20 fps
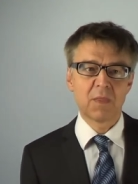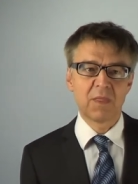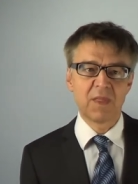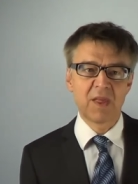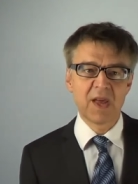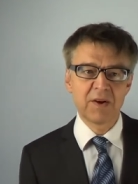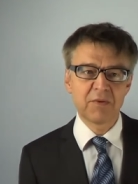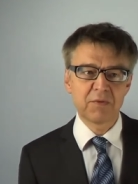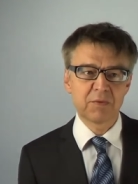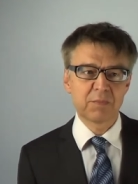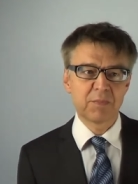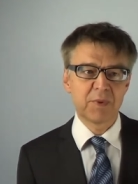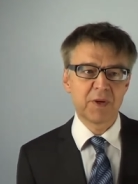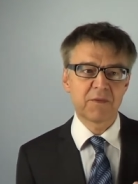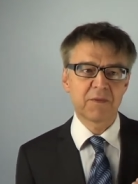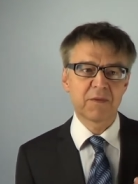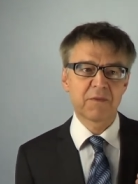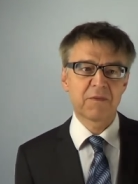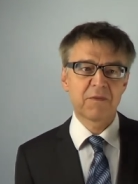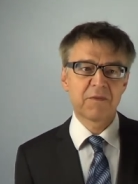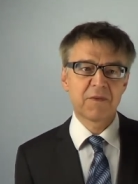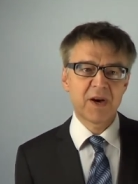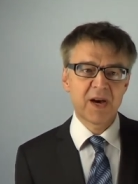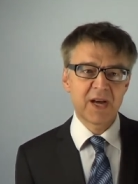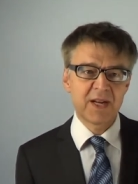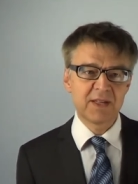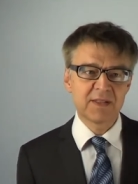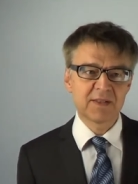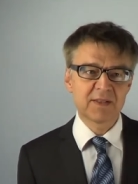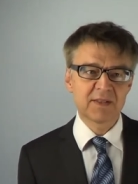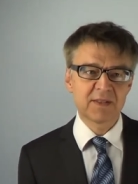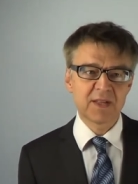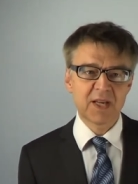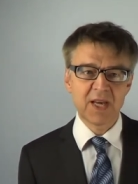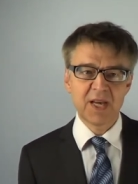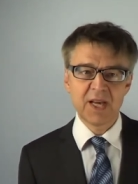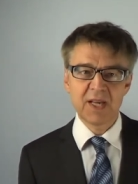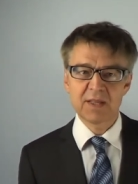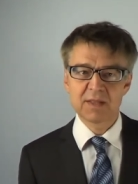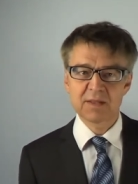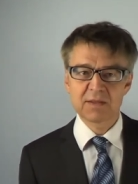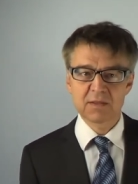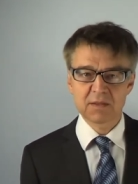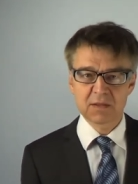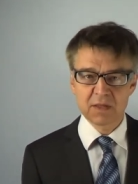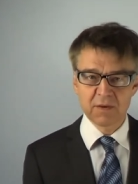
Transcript: The entropy of the final state is